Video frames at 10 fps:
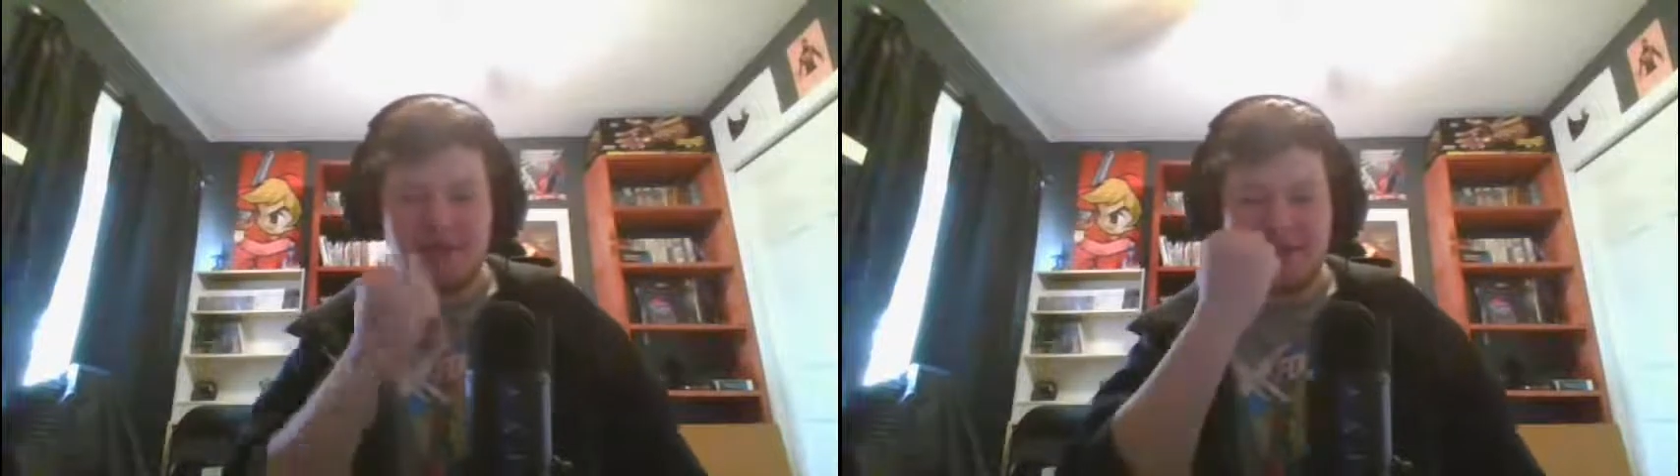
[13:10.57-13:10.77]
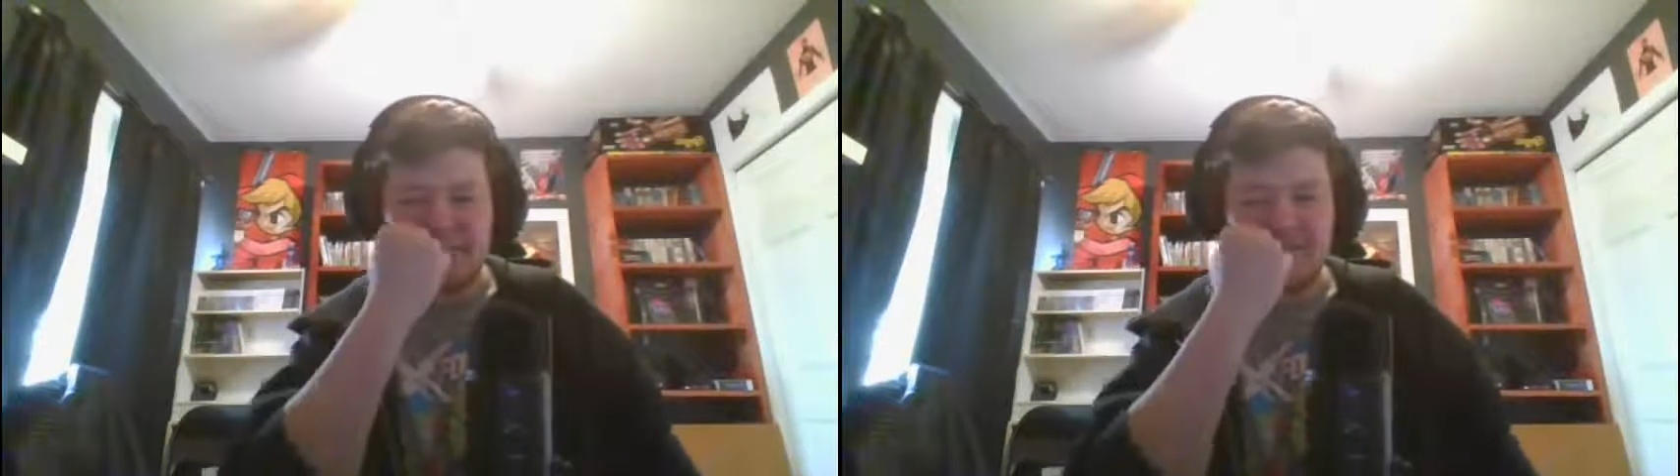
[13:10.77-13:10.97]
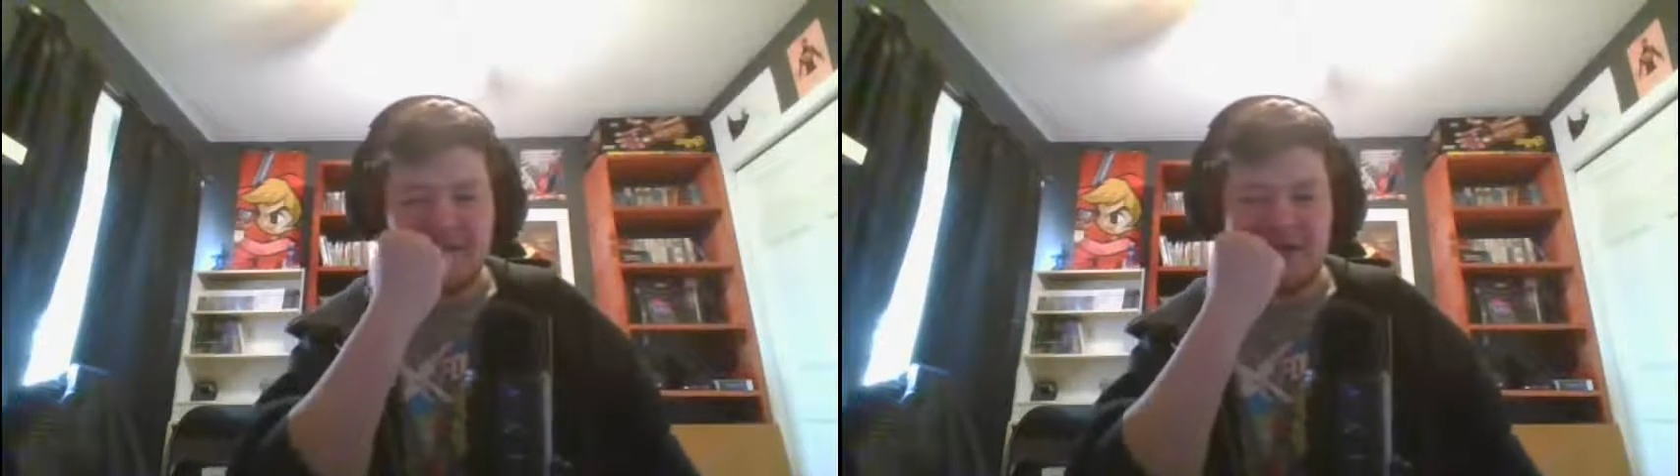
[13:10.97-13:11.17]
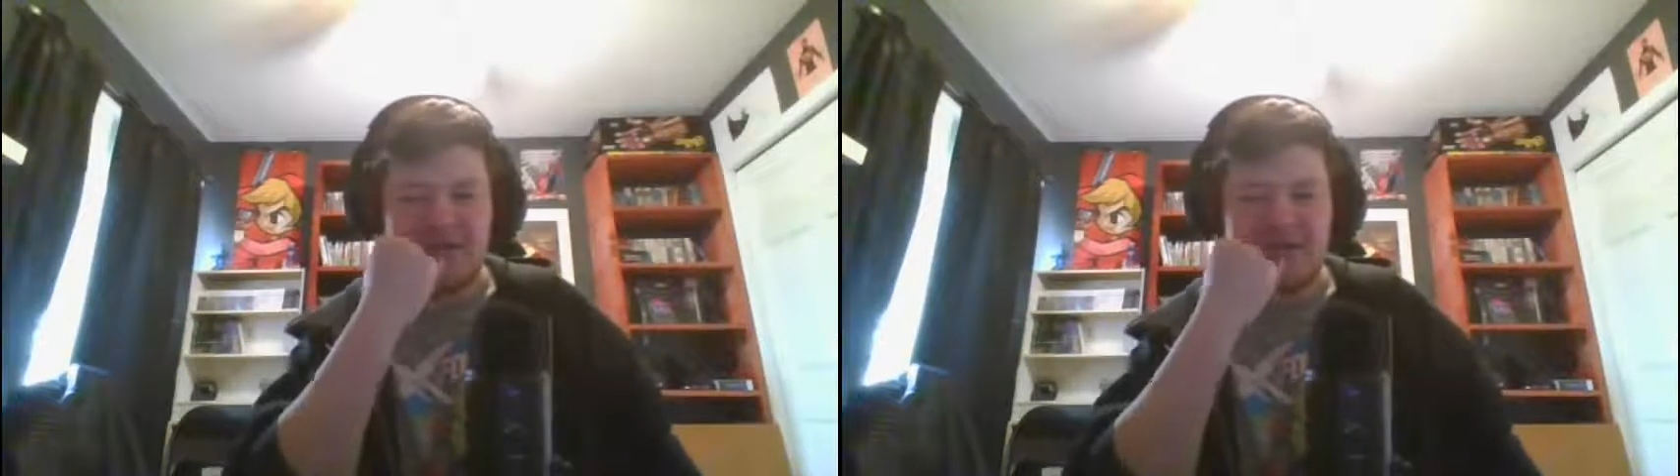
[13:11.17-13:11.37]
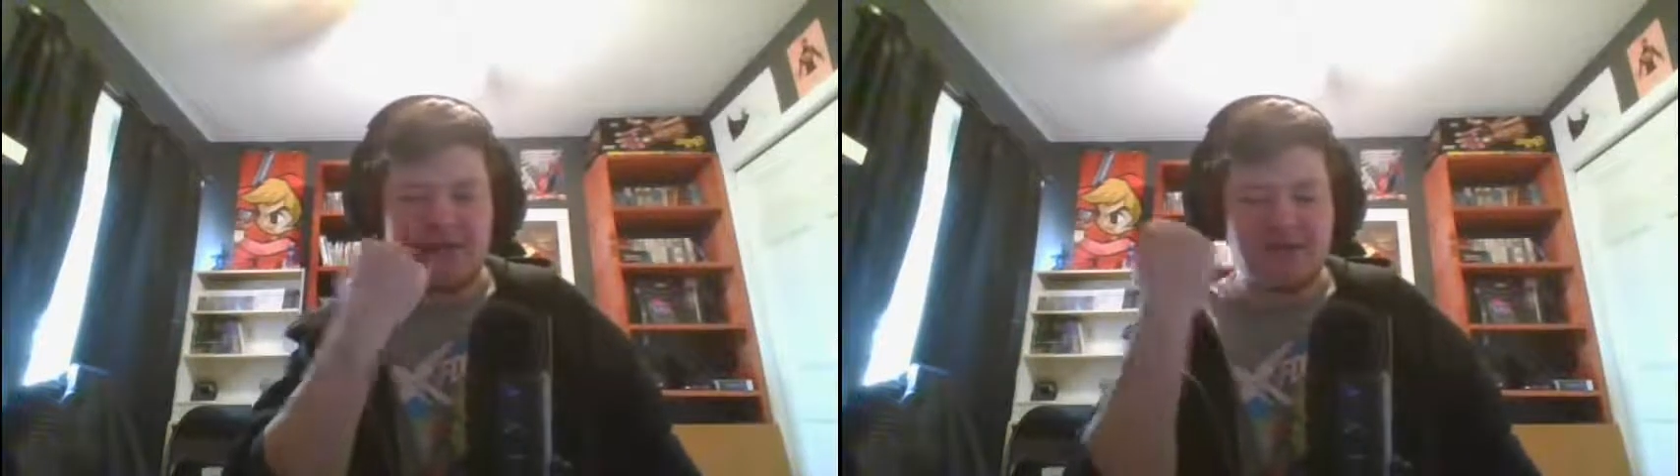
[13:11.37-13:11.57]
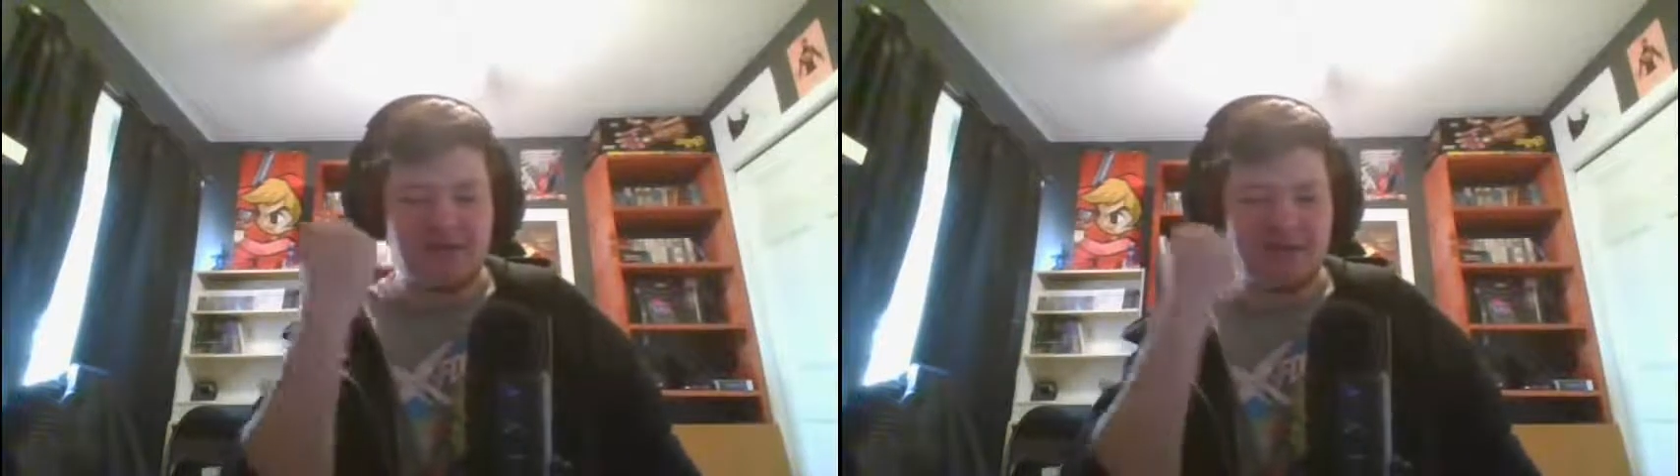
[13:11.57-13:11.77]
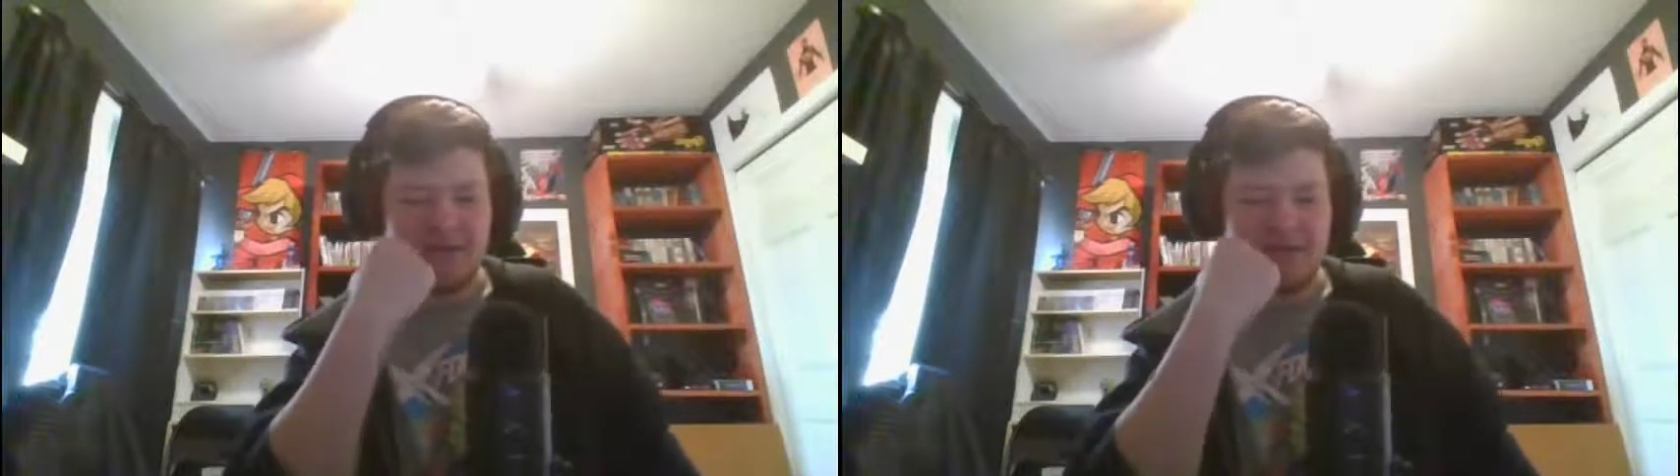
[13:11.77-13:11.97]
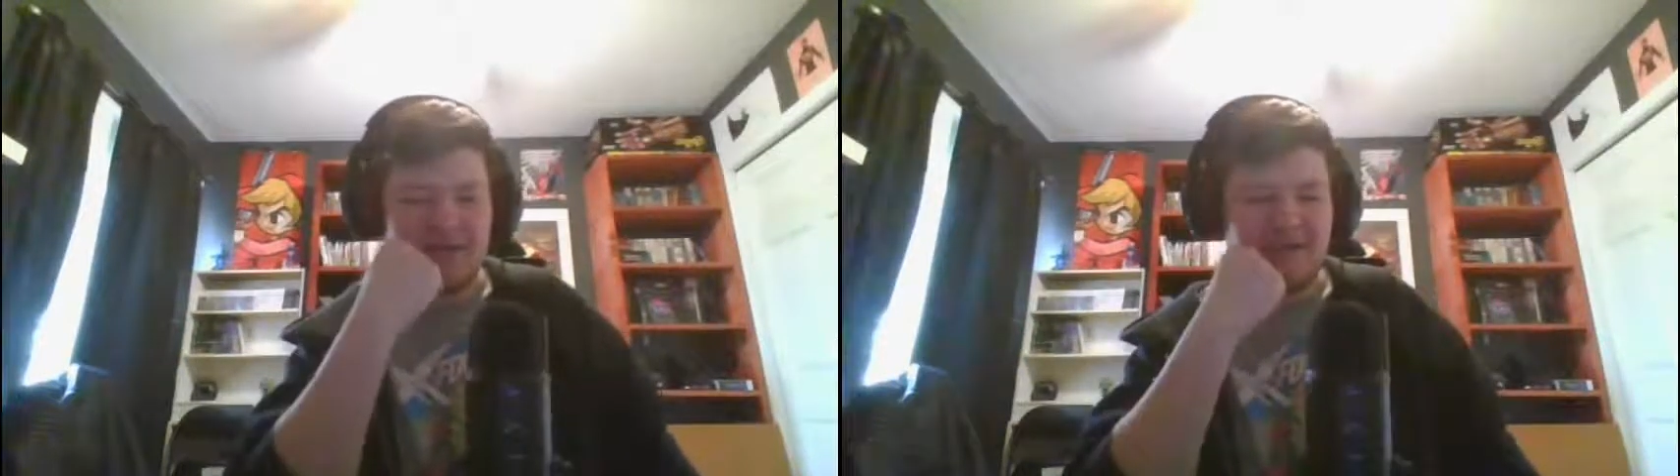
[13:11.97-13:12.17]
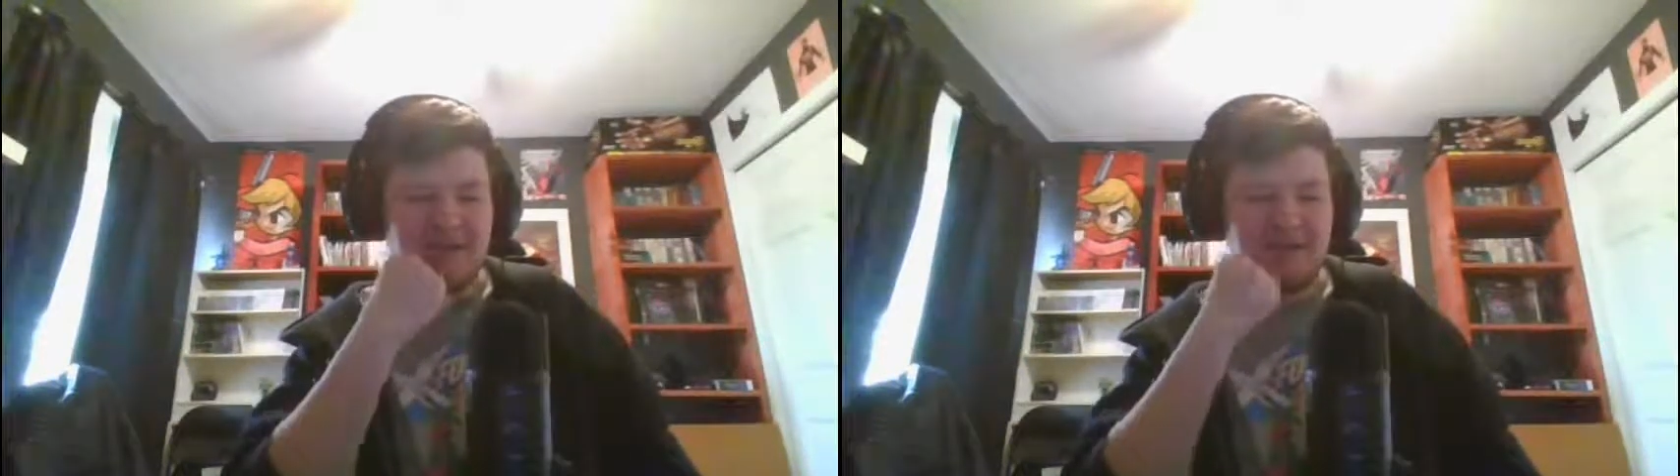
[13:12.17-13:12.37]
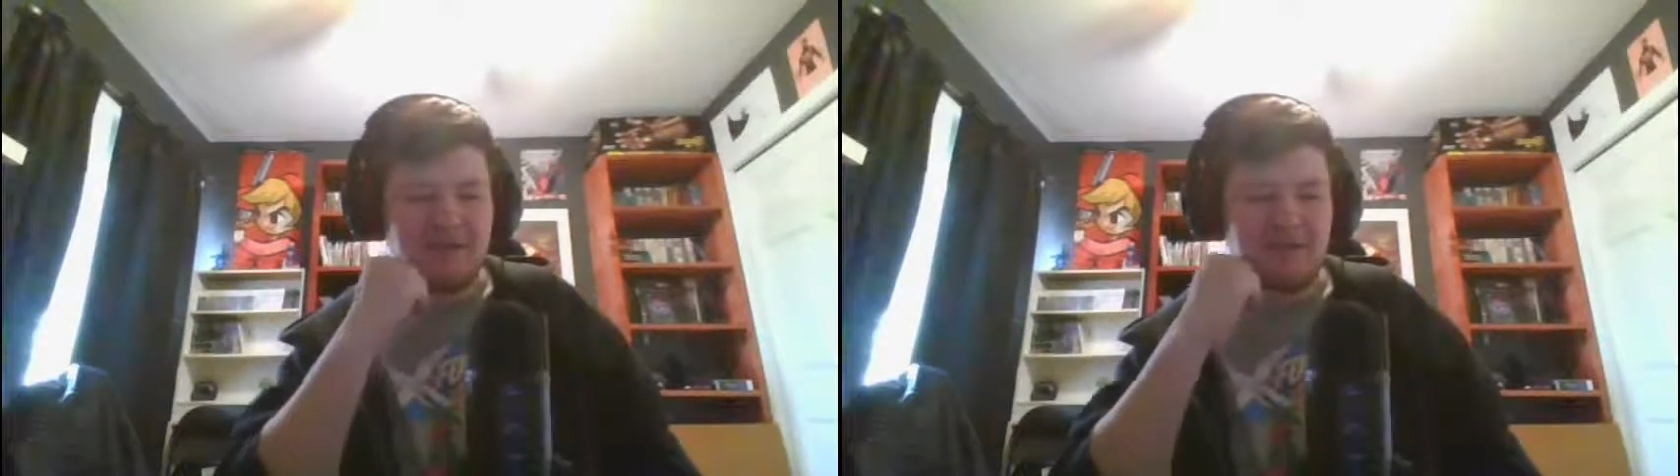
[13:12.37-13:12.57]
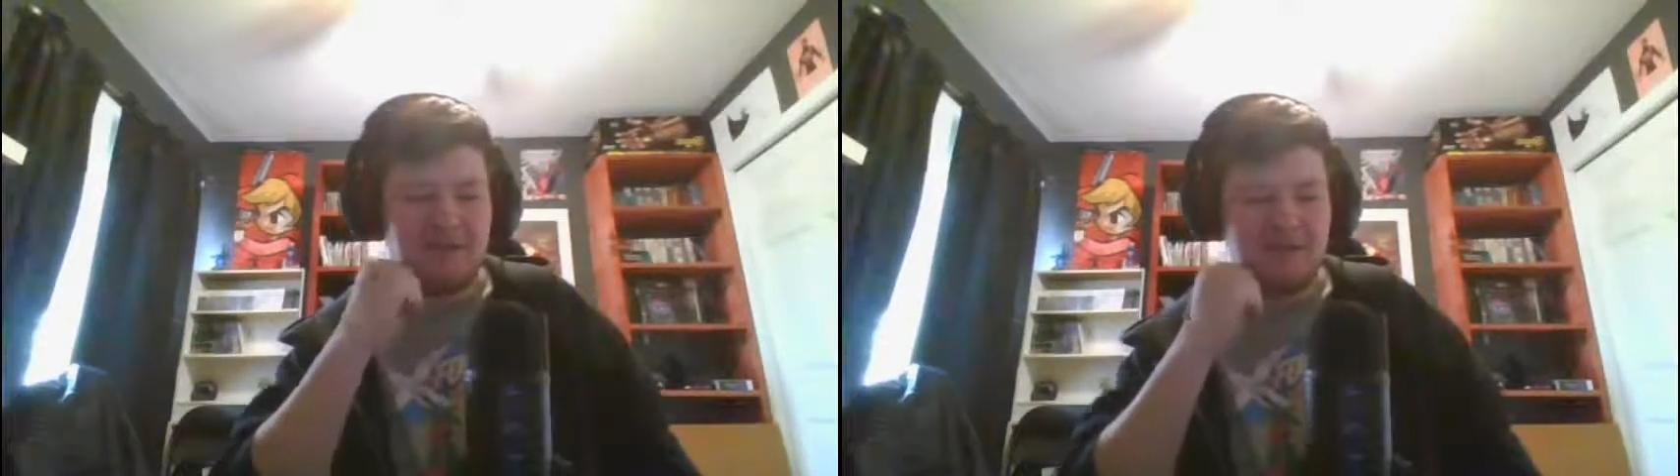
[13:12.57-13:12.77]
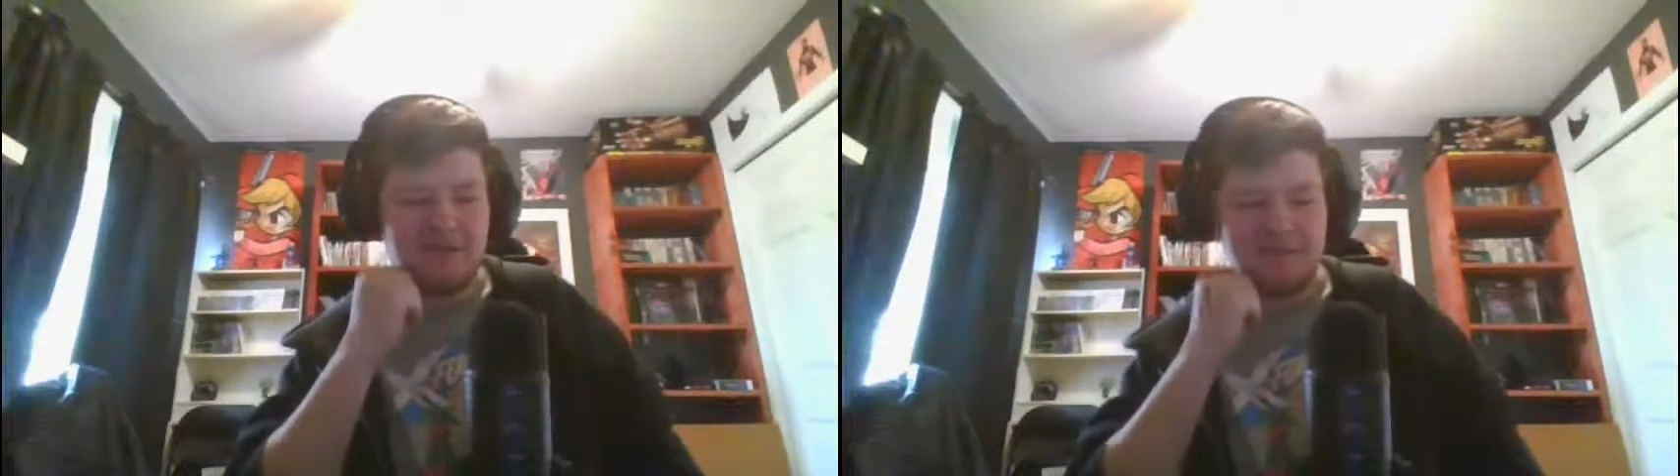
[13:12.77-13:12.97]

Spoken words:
definitely gonna be shouting out that stuff and